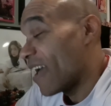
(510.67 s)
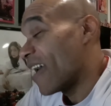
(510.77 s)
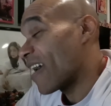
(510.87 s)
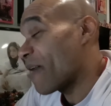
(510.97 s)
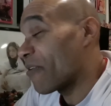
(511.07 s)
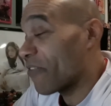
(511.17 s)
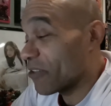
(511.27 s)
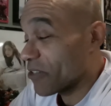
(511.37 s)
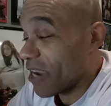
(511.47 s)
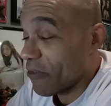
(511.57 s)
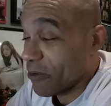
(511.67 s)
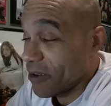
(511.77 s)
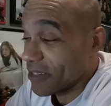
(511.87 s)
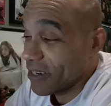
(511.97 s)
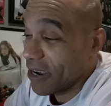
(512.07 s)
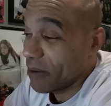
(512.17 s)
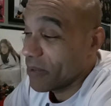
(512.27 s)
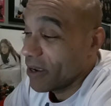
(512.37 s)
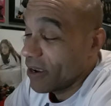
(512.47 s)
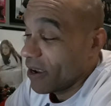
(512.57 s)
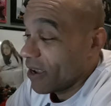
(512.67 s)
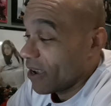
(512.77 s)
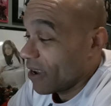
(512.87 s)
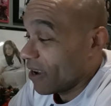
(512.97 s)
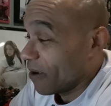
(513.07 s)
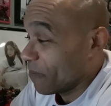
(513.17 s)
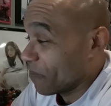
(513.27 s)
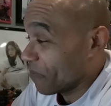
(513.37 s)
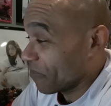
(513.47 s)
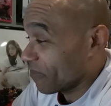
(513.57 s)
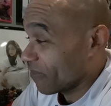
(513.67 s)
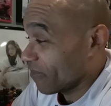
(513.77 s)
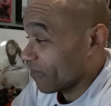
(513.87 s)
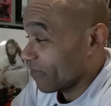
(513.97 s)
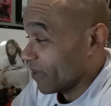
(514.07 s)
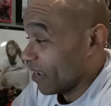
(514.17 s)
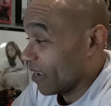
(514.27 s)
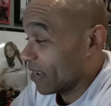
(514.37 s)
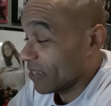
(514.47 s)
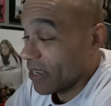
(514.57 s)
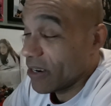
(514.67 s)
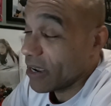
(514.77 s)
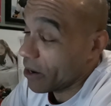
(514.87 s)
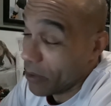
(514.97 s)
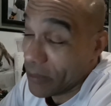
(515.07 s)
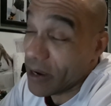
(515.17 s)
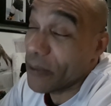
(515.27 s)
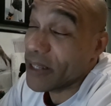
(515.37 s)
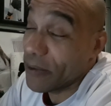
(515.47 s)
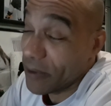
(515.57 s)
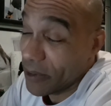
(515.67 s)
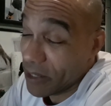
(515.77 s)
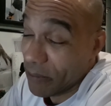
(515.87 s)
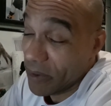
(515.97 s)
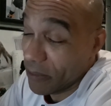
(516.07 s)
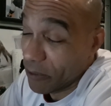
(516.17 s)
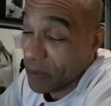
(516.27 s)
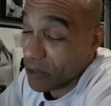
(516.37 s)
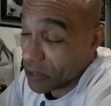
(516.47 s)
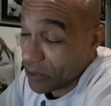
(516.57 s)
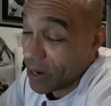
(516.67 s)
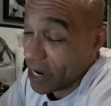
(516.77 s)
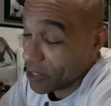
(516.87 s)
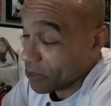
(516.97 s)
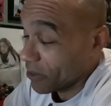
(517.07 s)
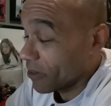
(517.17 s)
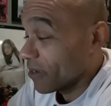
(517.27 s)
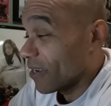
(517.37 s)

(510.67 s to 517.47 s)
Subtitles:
And I've been friends with Scott for a long time. Because I went to middle school, high school.